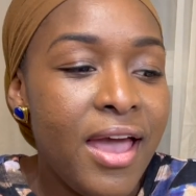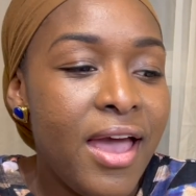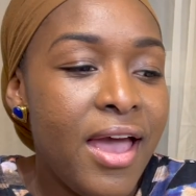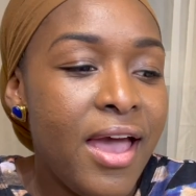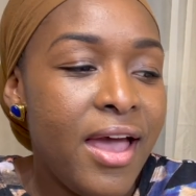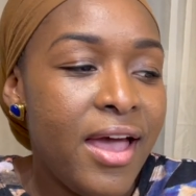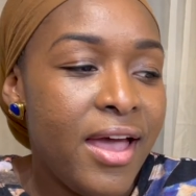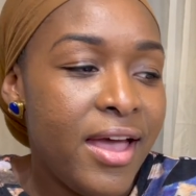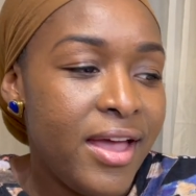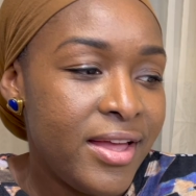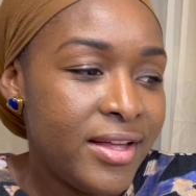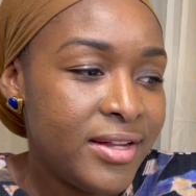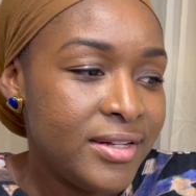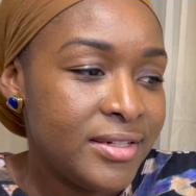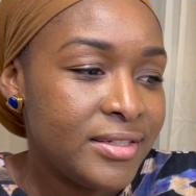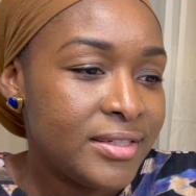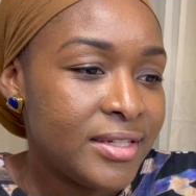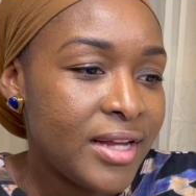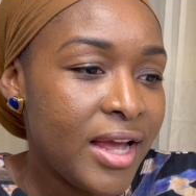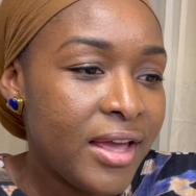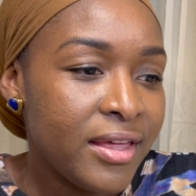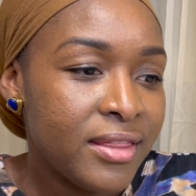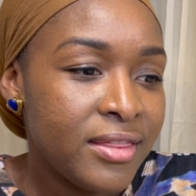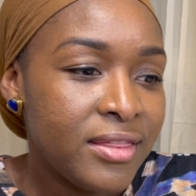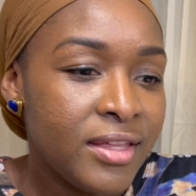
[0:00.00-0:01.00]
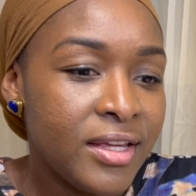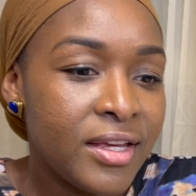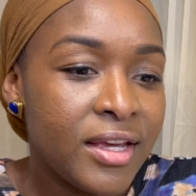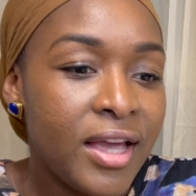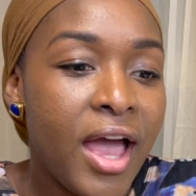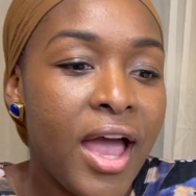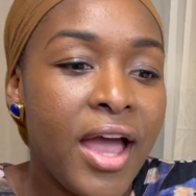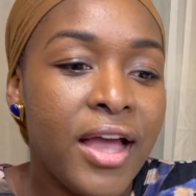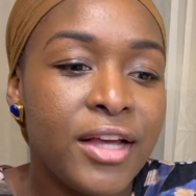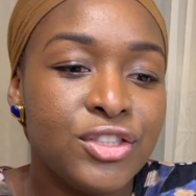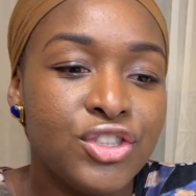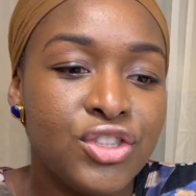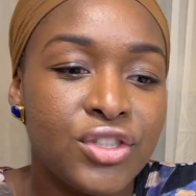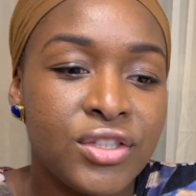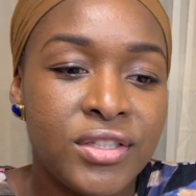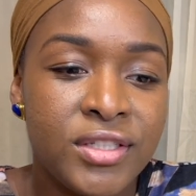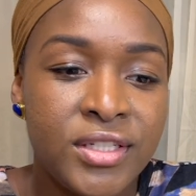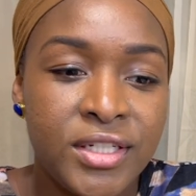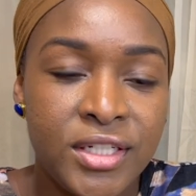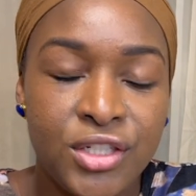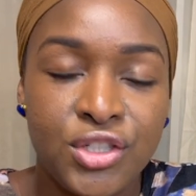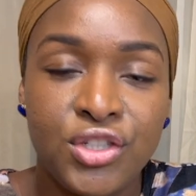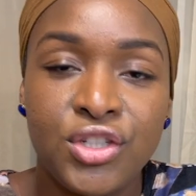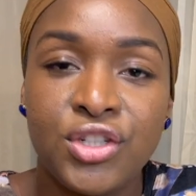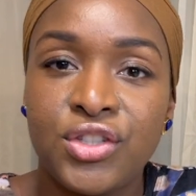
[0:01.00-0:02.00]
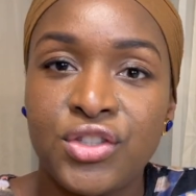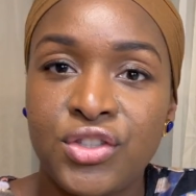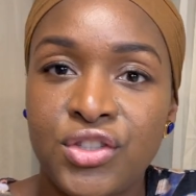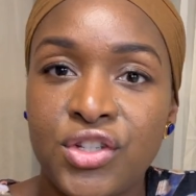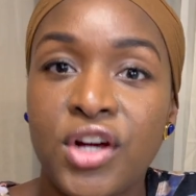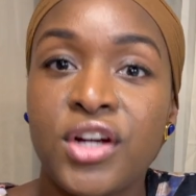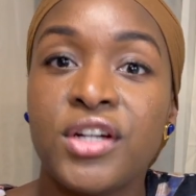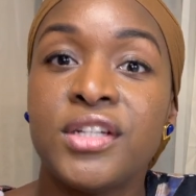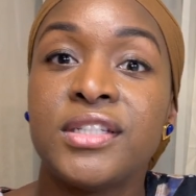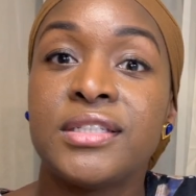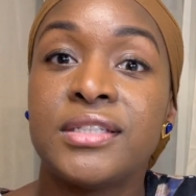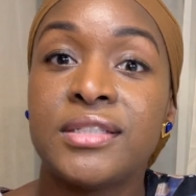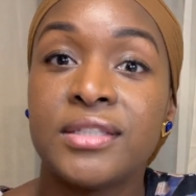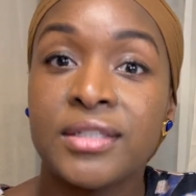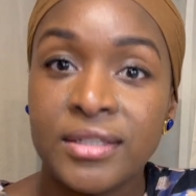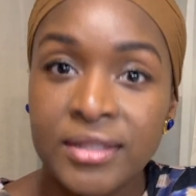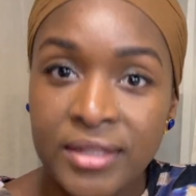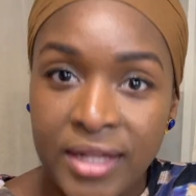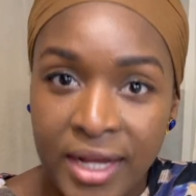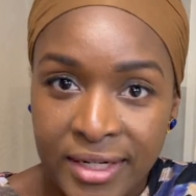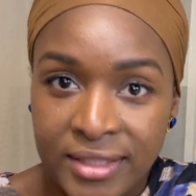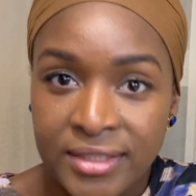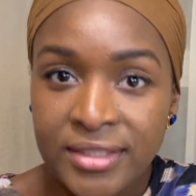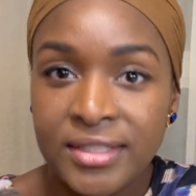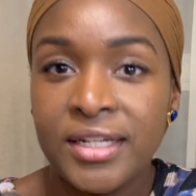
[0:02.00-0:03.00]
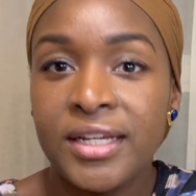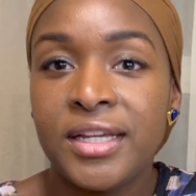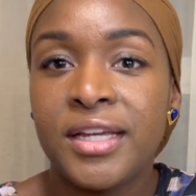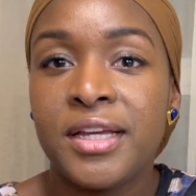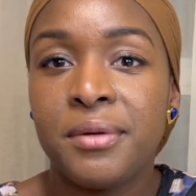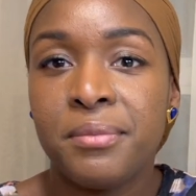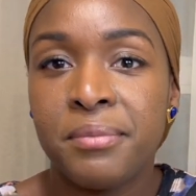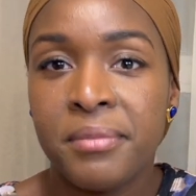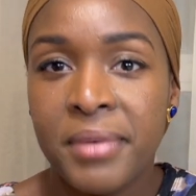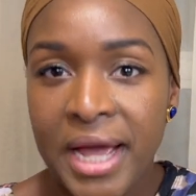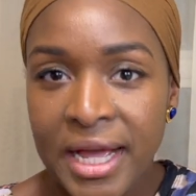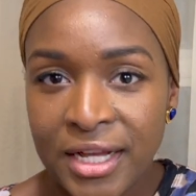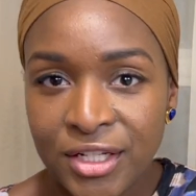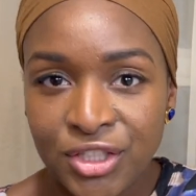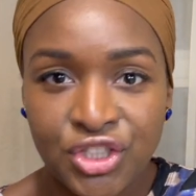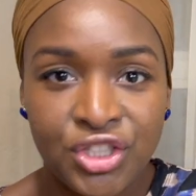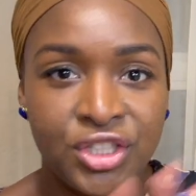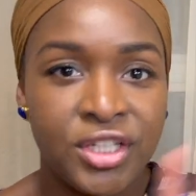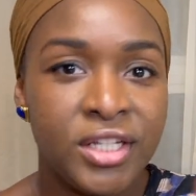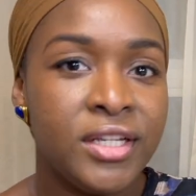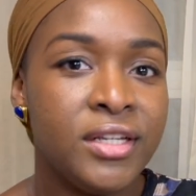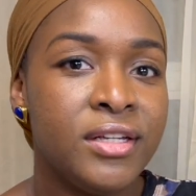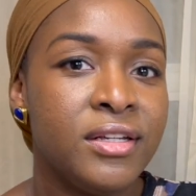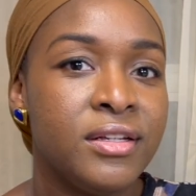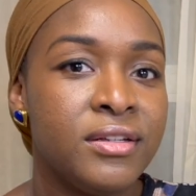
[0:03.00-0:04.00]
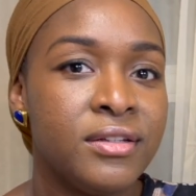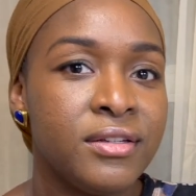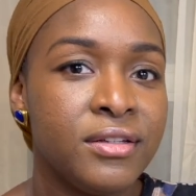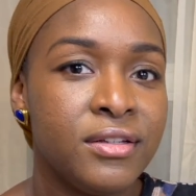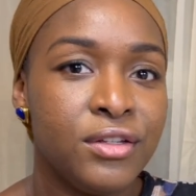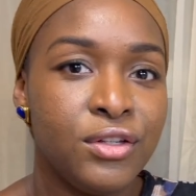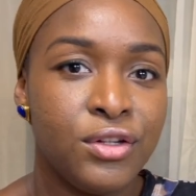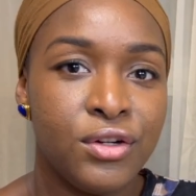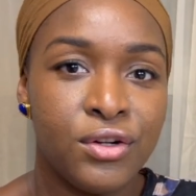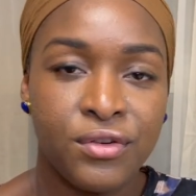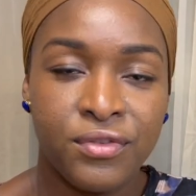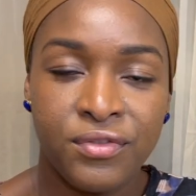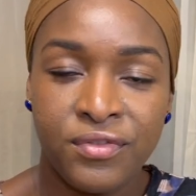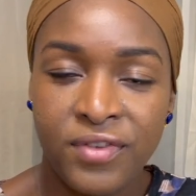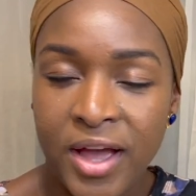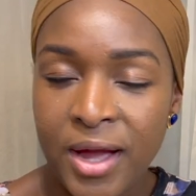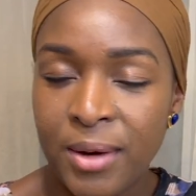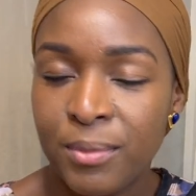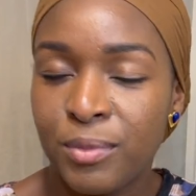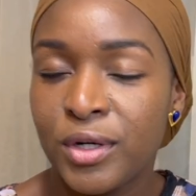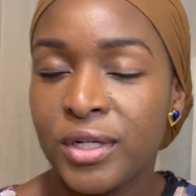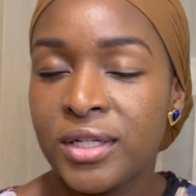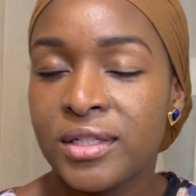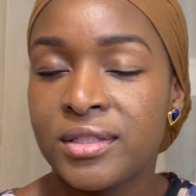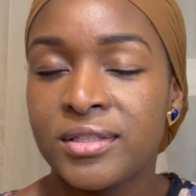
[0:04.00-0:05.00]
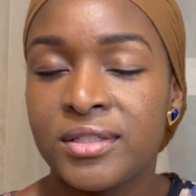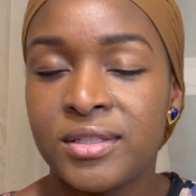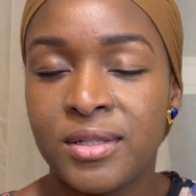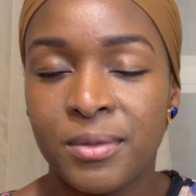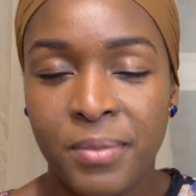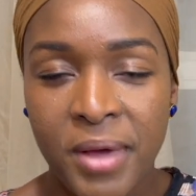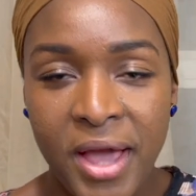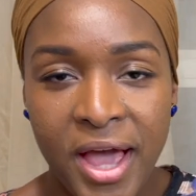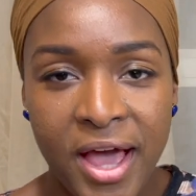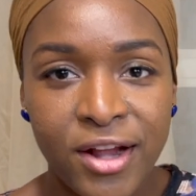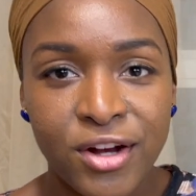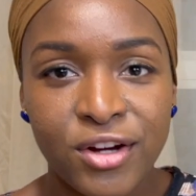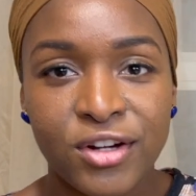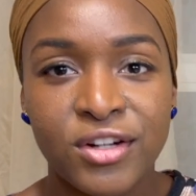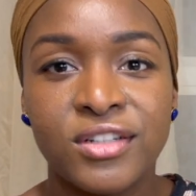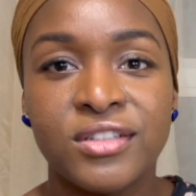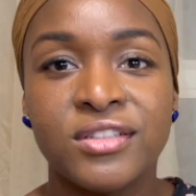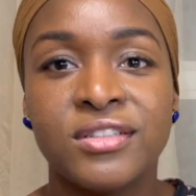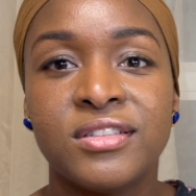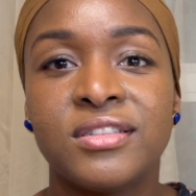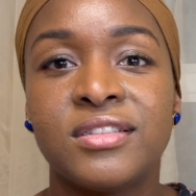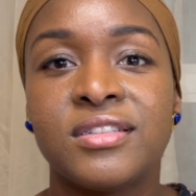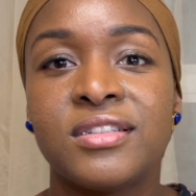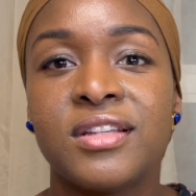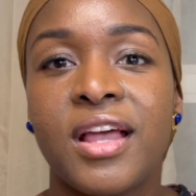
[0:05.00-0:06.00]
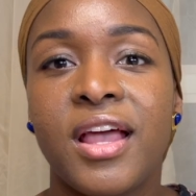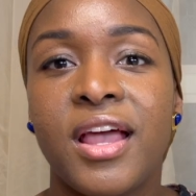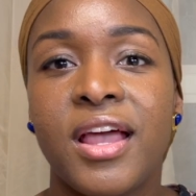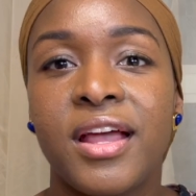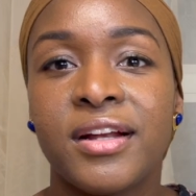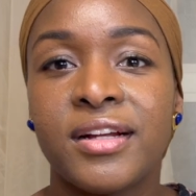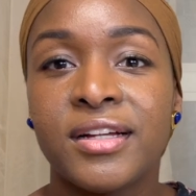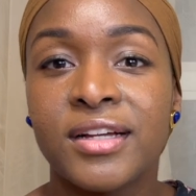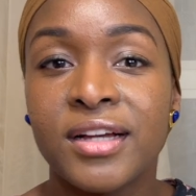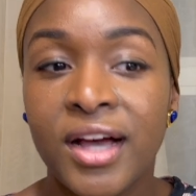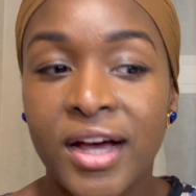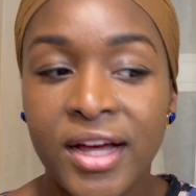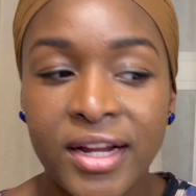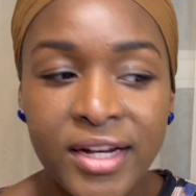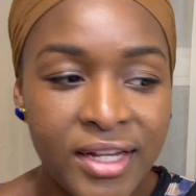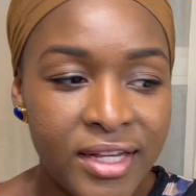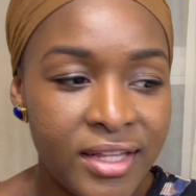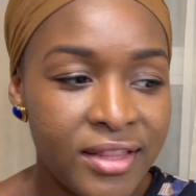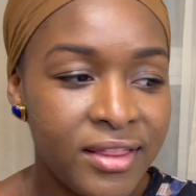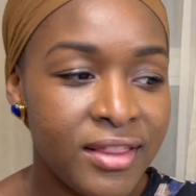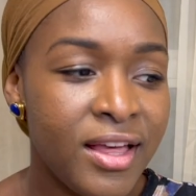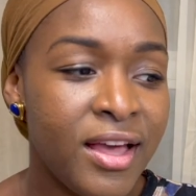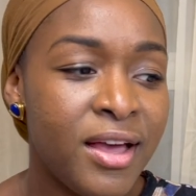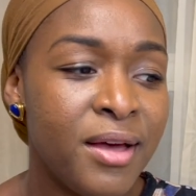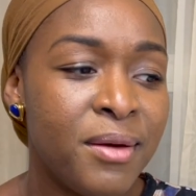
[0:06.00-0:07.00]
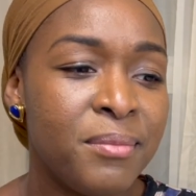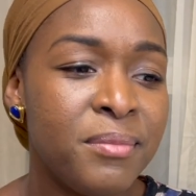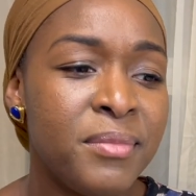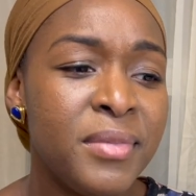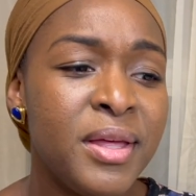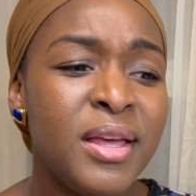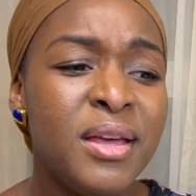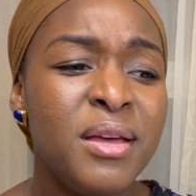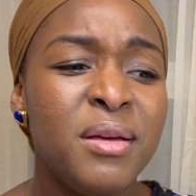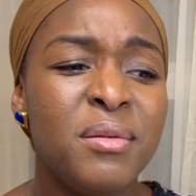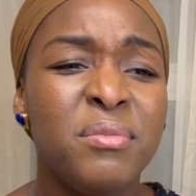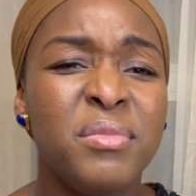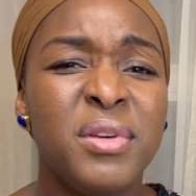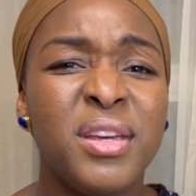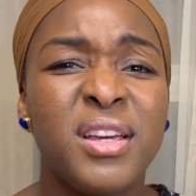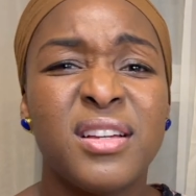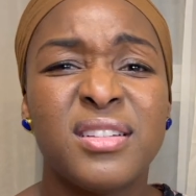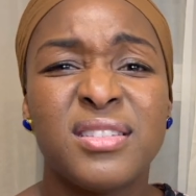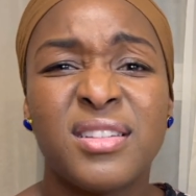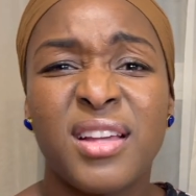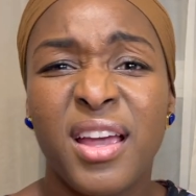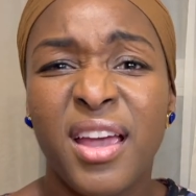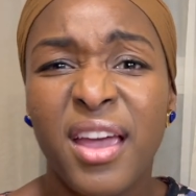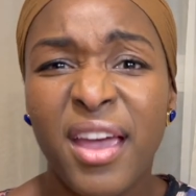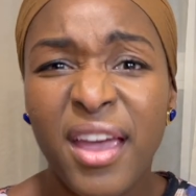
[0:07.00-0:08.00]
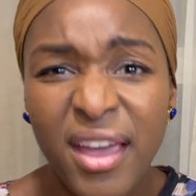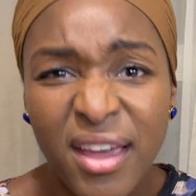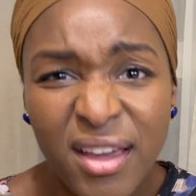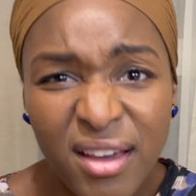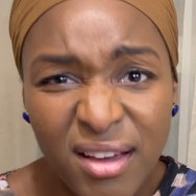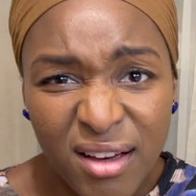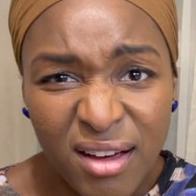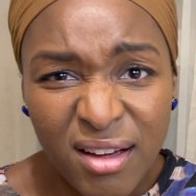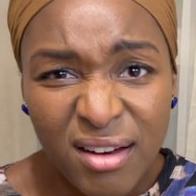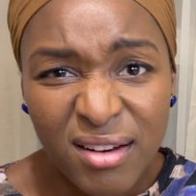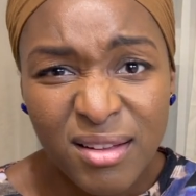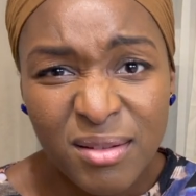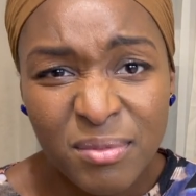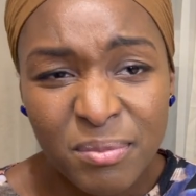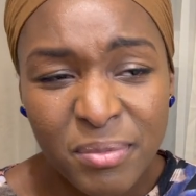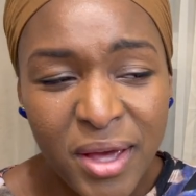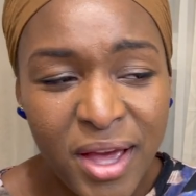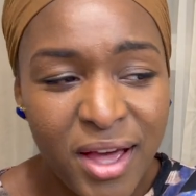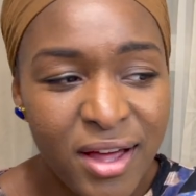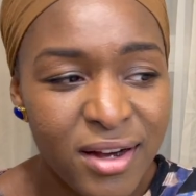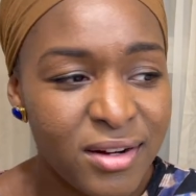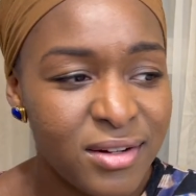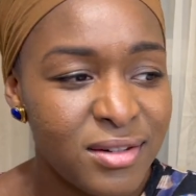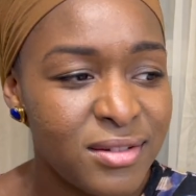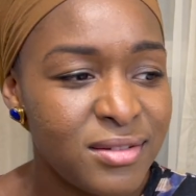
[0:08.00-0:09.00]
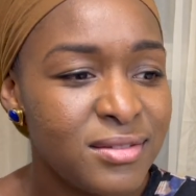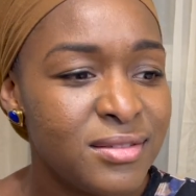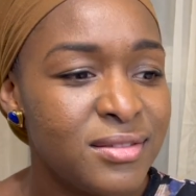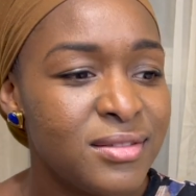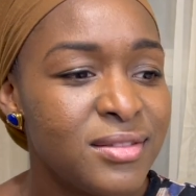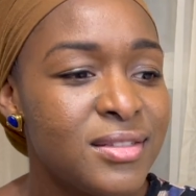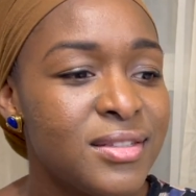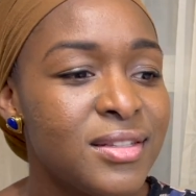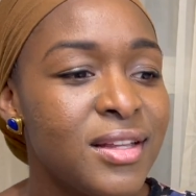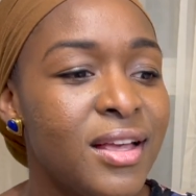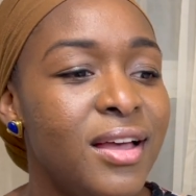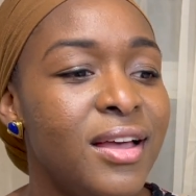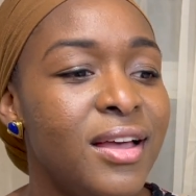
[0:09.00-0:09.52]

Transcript: And I think I just need to start selecting and matching, you know, fabrics to patterns and cutting them because I hate cutting patterns.